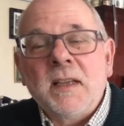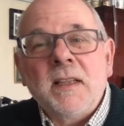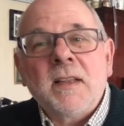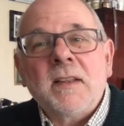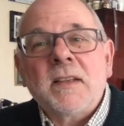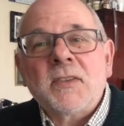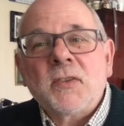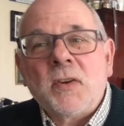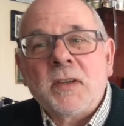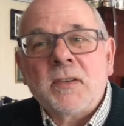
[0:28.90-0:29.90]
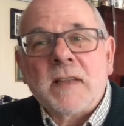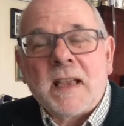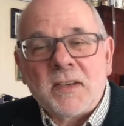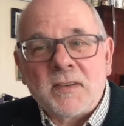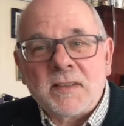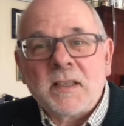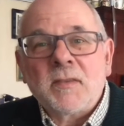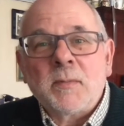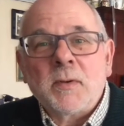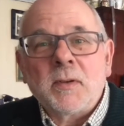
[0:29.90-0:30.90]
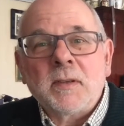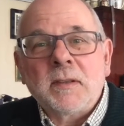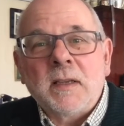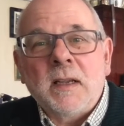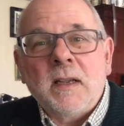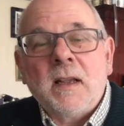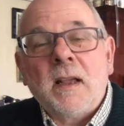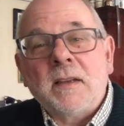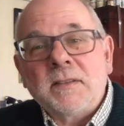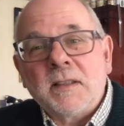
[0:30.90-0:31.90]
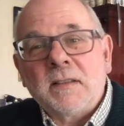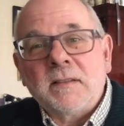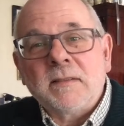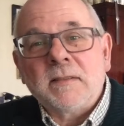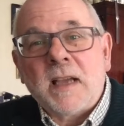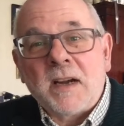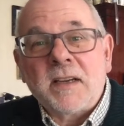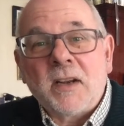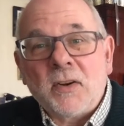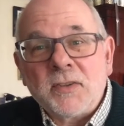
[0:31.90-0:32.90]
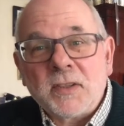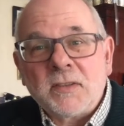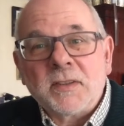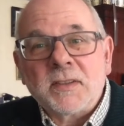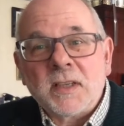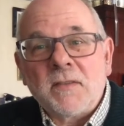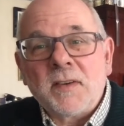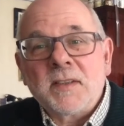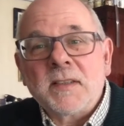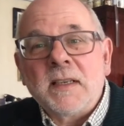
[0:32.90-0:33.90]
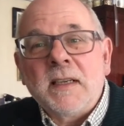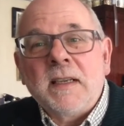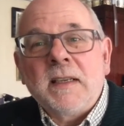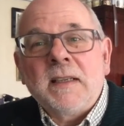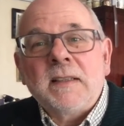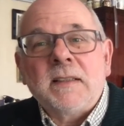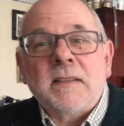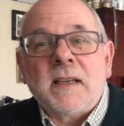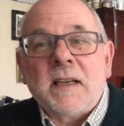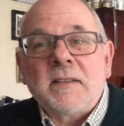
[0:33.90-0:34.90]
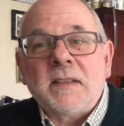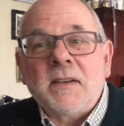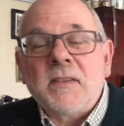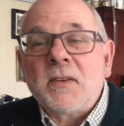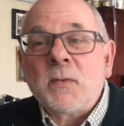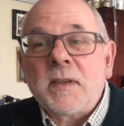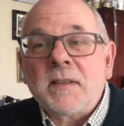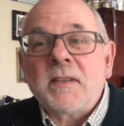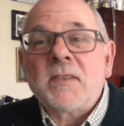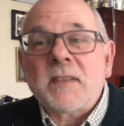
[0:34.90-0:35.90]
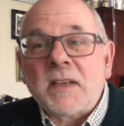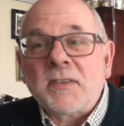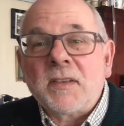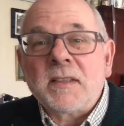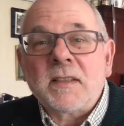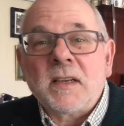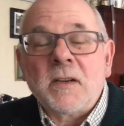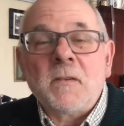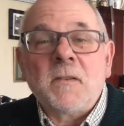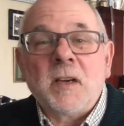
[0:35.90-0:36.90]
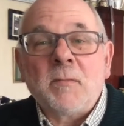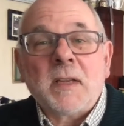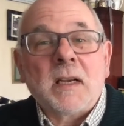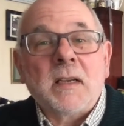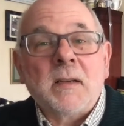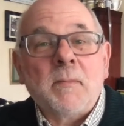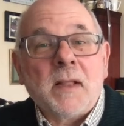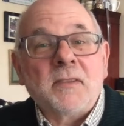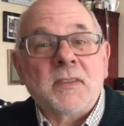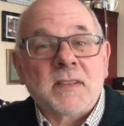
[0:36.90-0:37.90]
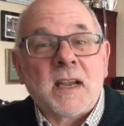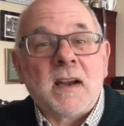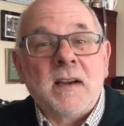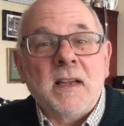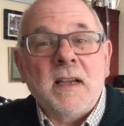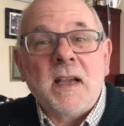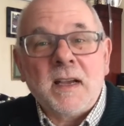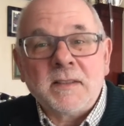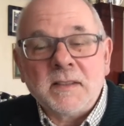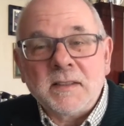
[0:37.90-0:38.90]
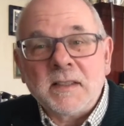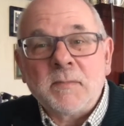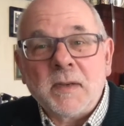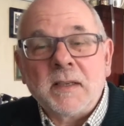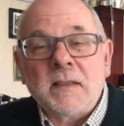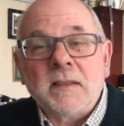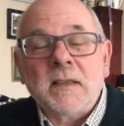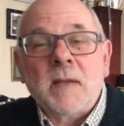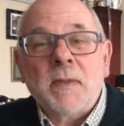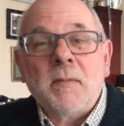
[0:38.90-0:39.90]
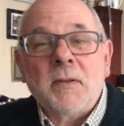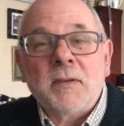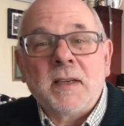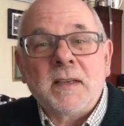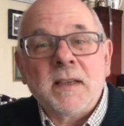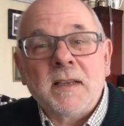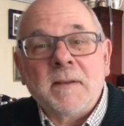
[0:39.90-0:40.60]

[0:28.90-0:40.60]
the historical accuracy of the book until archaeological discoveries in the 19th and 20th centuries confirmed that Belshazzar had indeed been a Babylonian king.